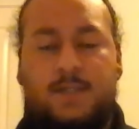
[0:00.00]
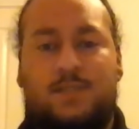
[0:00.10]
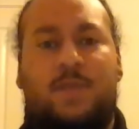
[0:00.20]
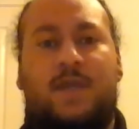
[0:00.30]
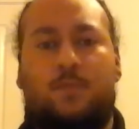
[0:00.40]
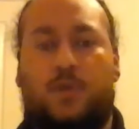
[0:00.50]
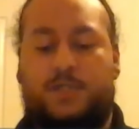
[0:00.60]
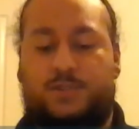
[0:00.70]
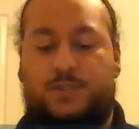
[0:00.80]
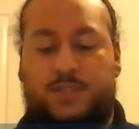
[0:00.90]
To make it more
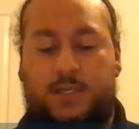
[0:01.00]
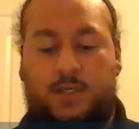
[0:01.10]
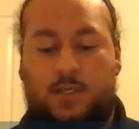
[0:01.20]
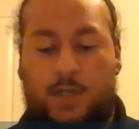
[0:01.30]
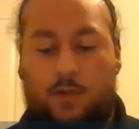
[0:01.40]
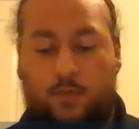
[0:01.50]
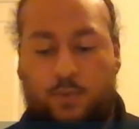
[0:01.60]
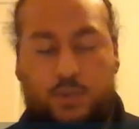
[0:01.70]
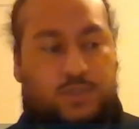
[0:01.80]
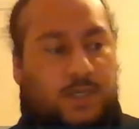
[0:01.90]
interesting, I will
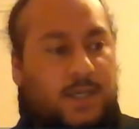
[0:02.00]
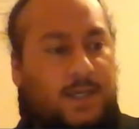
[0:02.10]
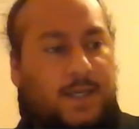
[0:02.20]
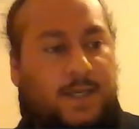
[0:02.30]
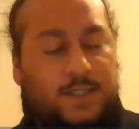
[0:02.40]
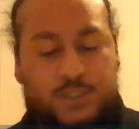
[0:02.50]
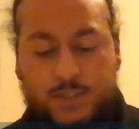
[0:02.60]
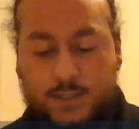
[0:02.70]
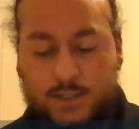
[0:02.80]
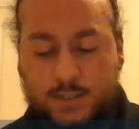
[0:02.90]
portray
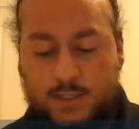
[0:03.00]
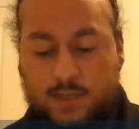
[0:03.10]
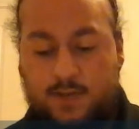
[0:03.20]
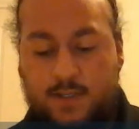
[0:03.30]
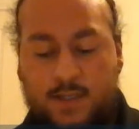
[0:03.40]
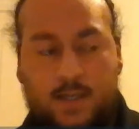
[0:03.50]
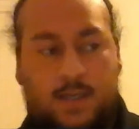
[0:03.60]
each thinking